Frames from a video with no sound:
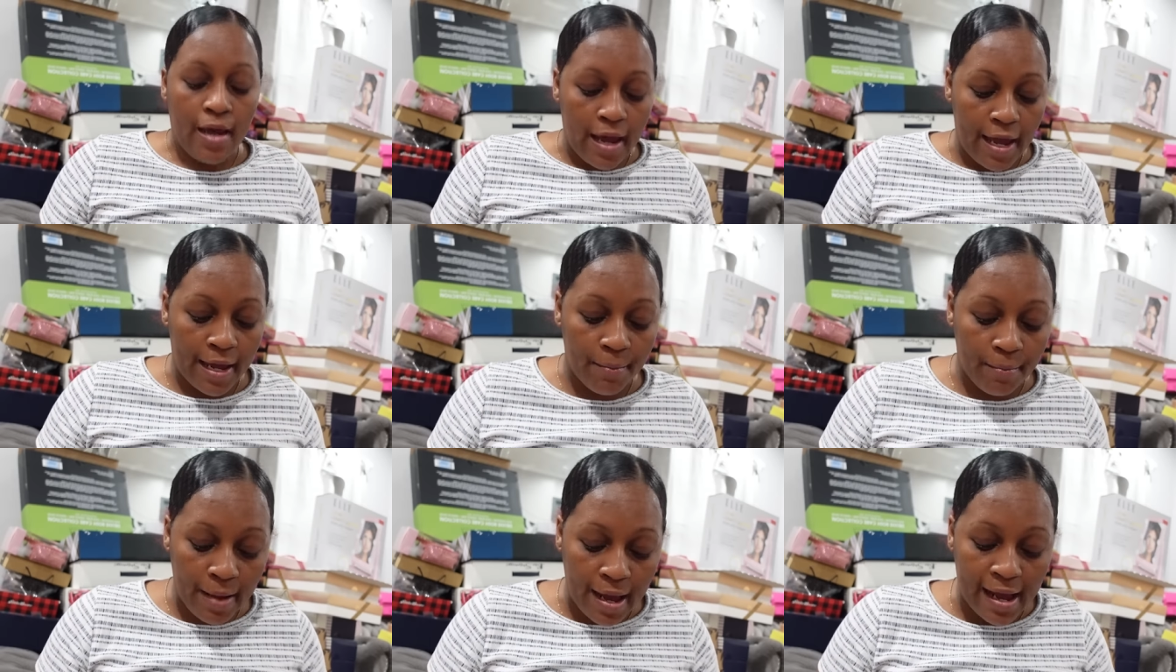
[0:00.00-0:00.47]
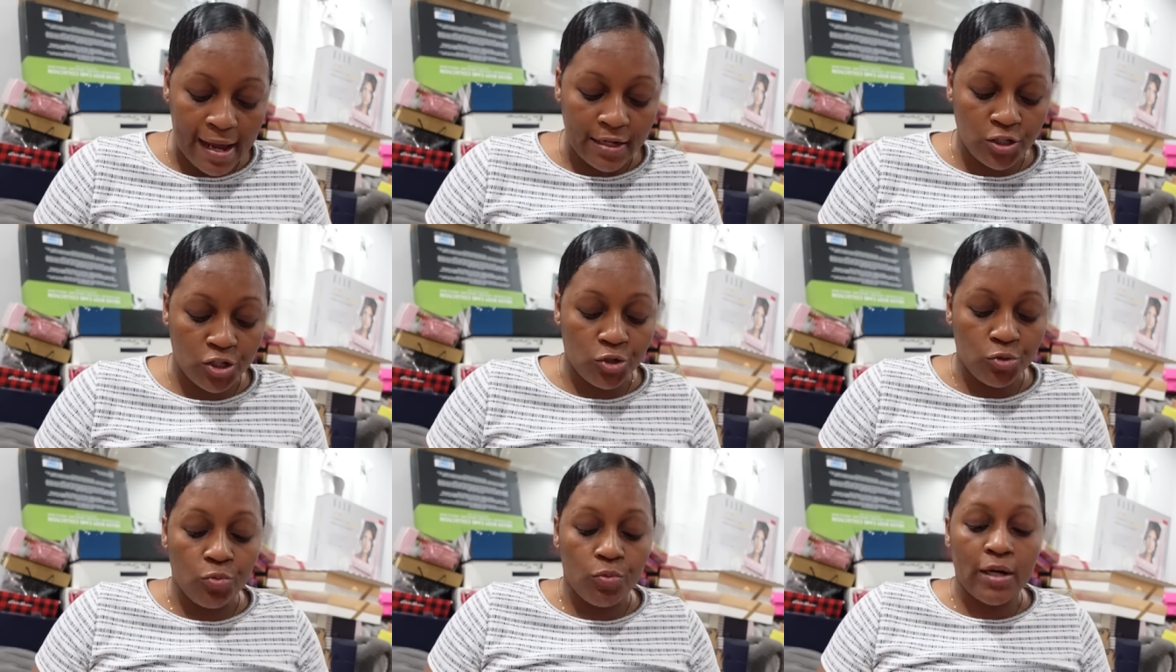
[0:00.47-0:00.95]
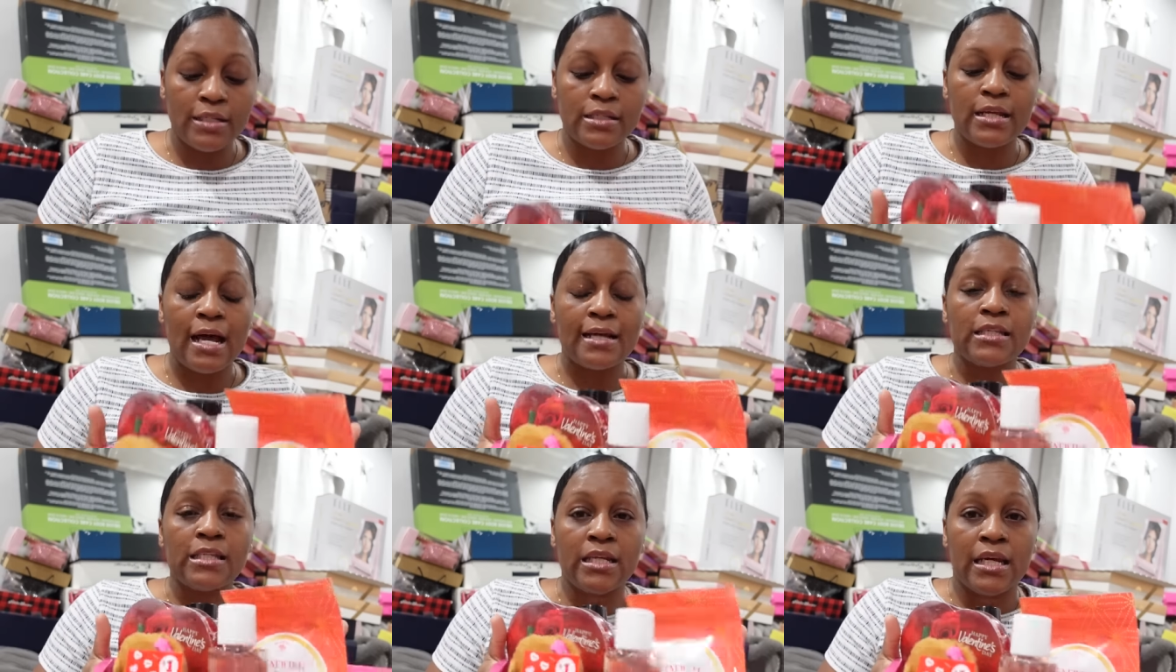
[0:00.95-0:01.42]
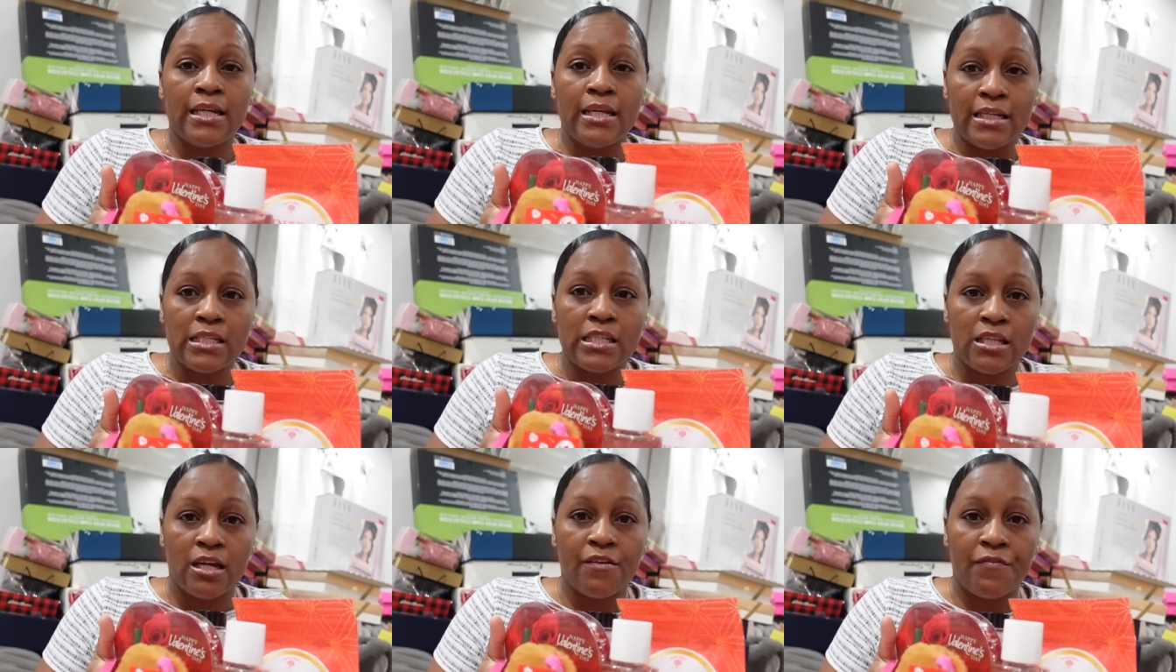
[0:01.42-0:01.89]
And mind you, once I sit
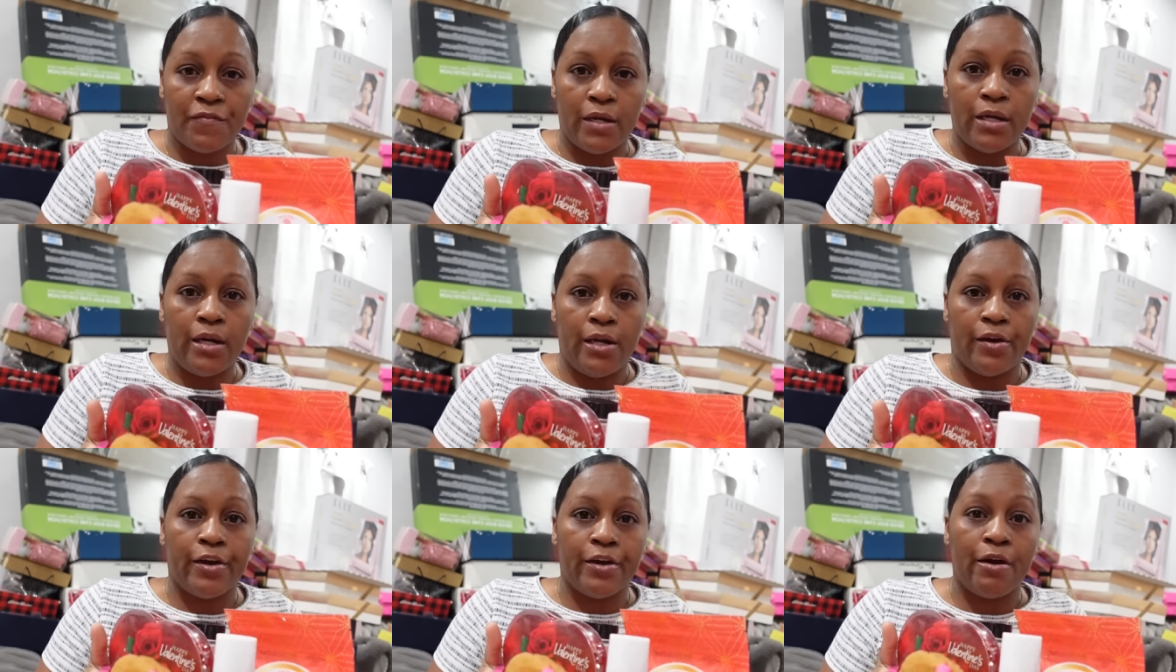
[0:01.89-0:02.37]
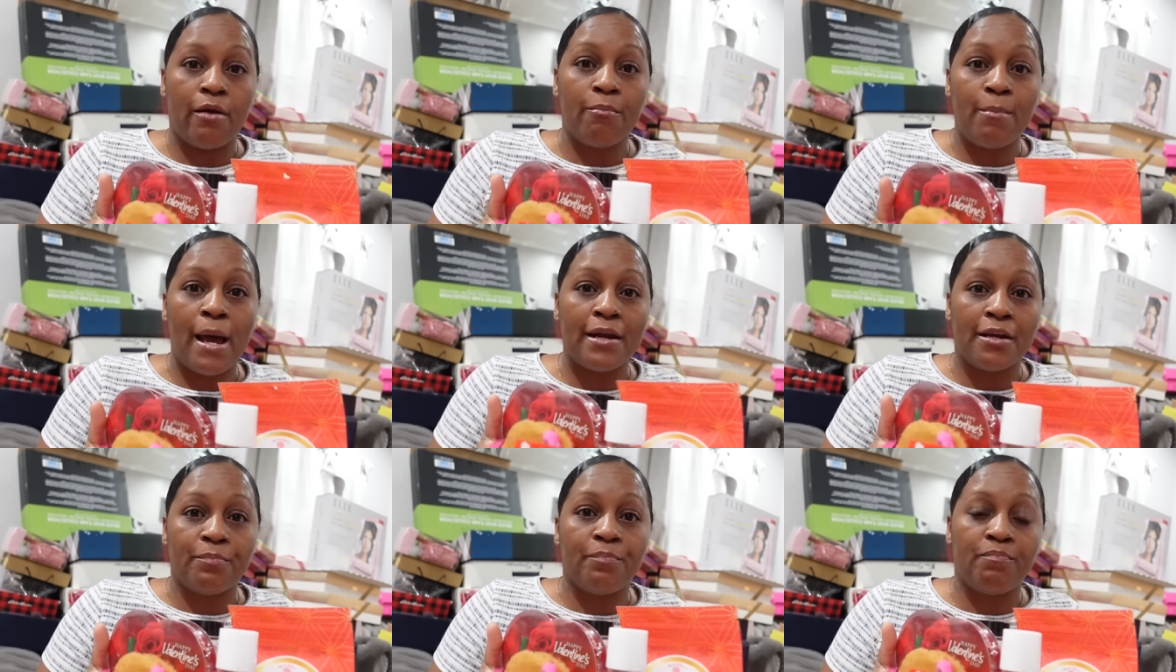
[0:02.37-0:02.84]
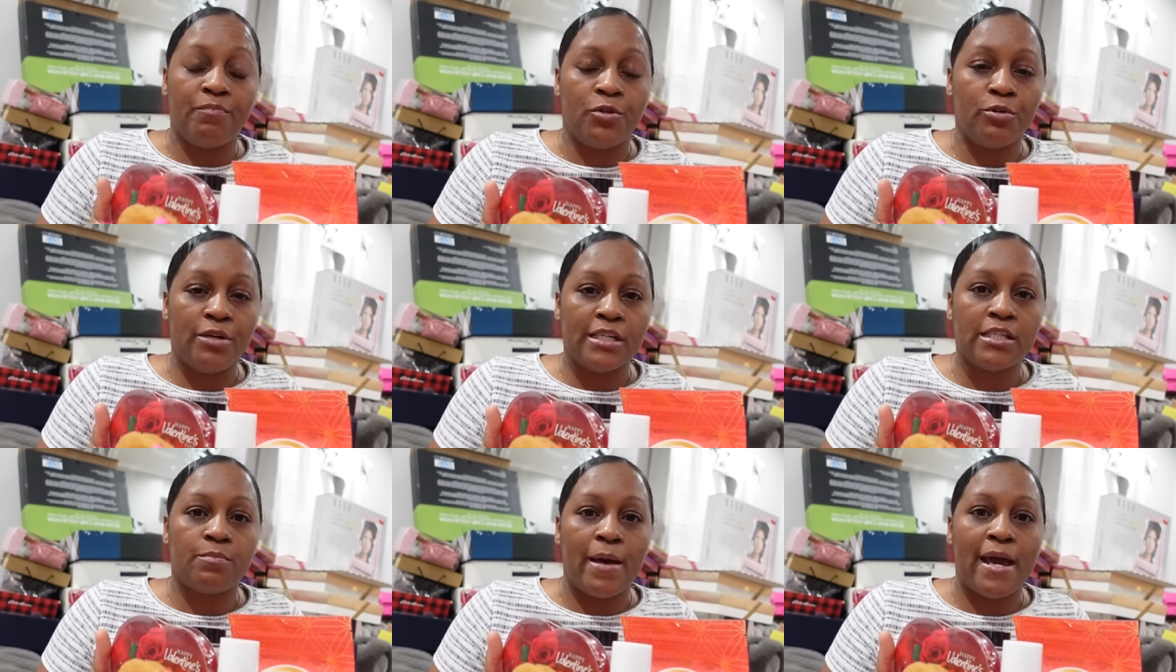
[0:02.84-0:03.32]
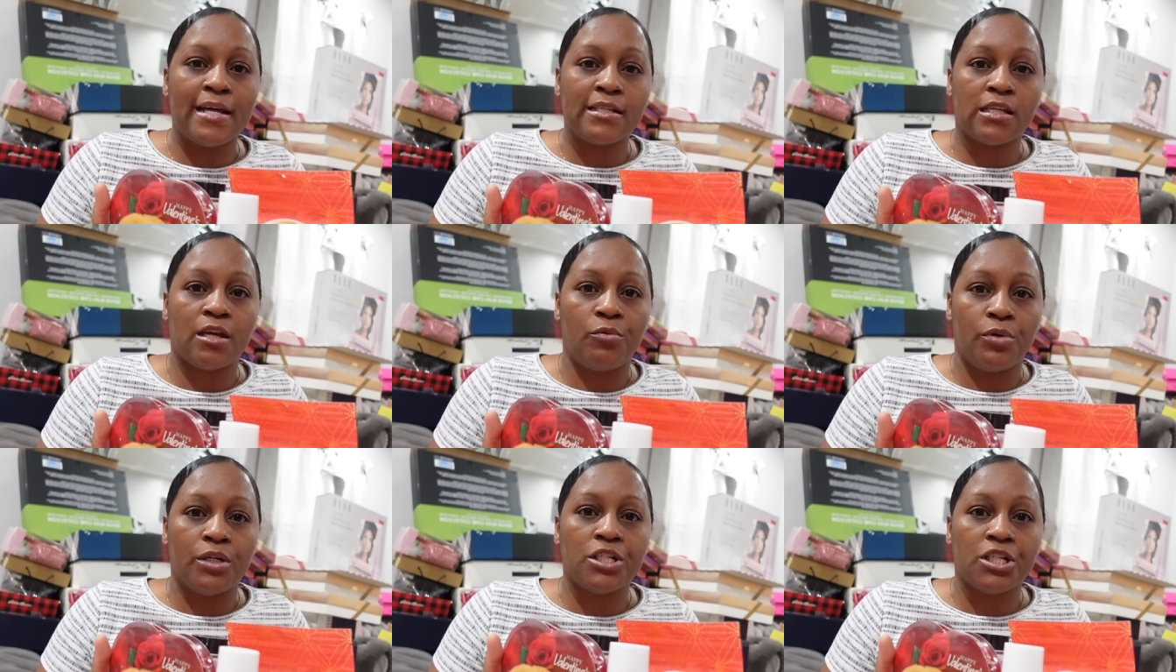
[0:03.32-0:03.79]
this stuff in here and I'm about to do this
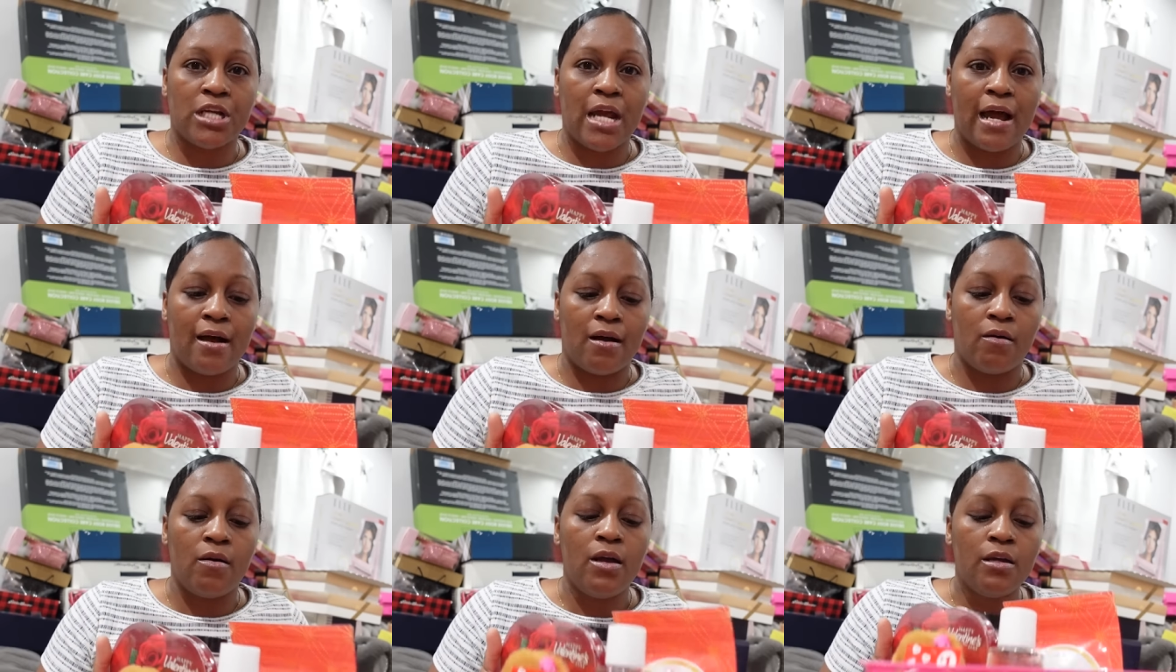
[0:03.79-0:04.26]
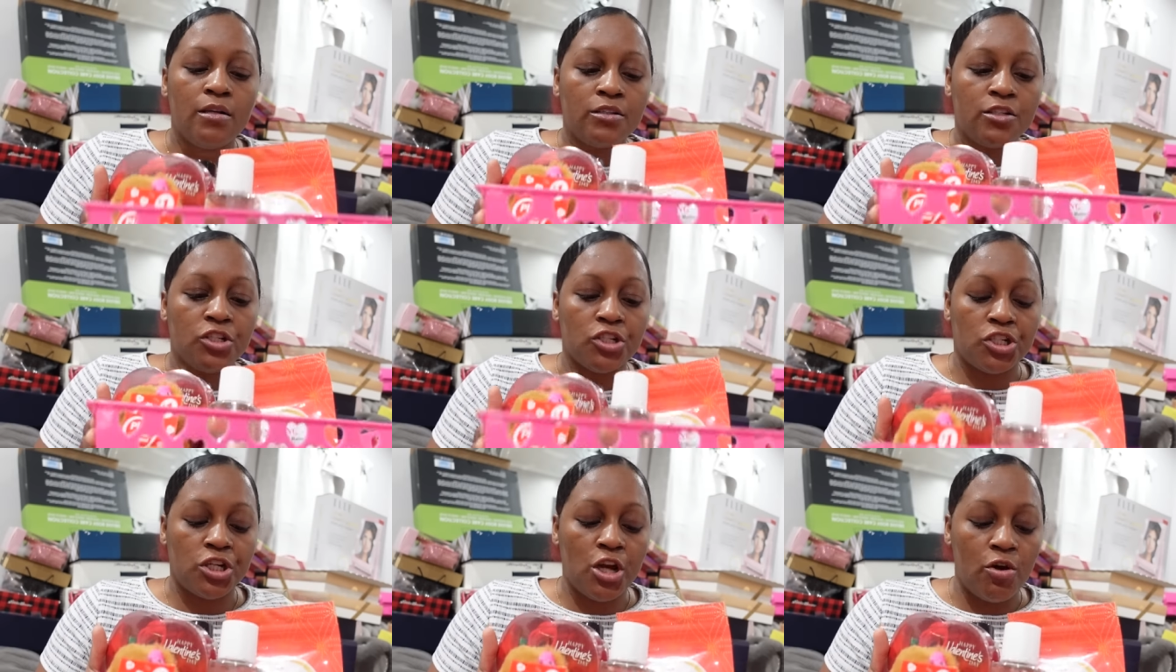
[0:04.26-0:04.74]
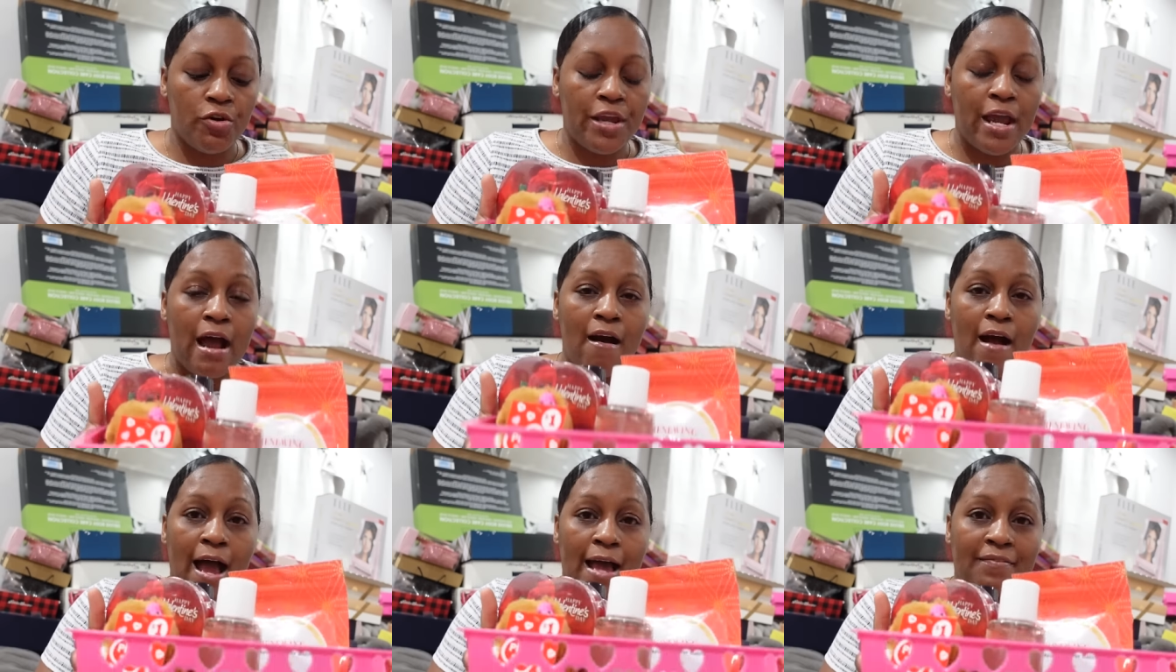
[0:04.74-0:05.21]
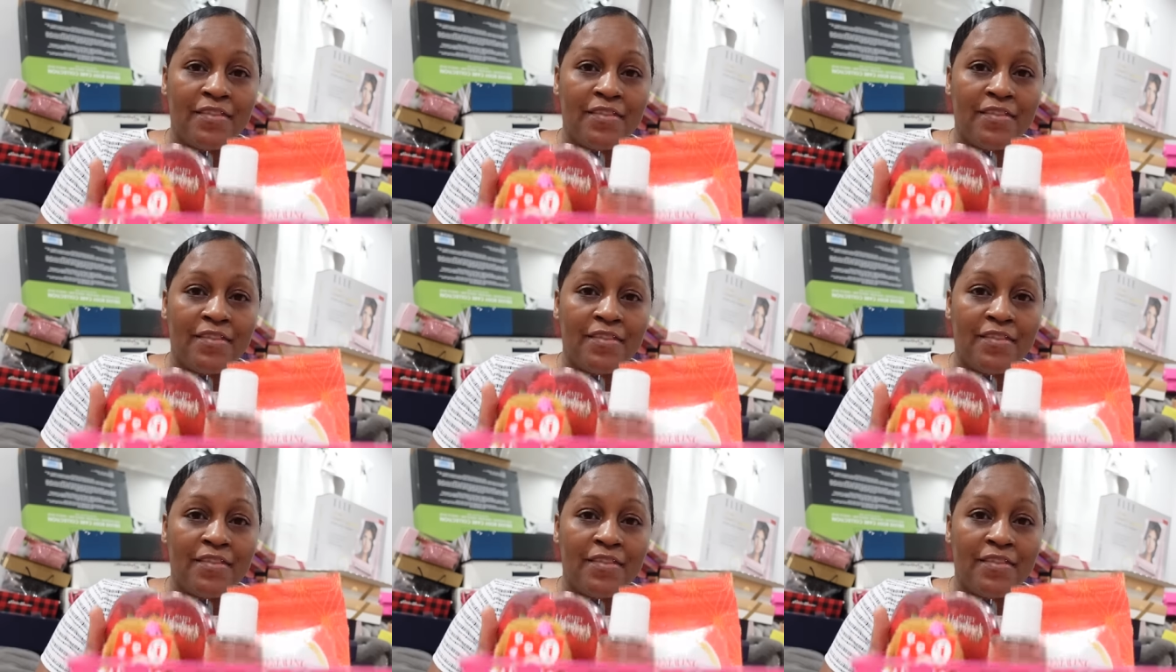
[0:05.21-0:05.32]
basket with y'all to show y'all how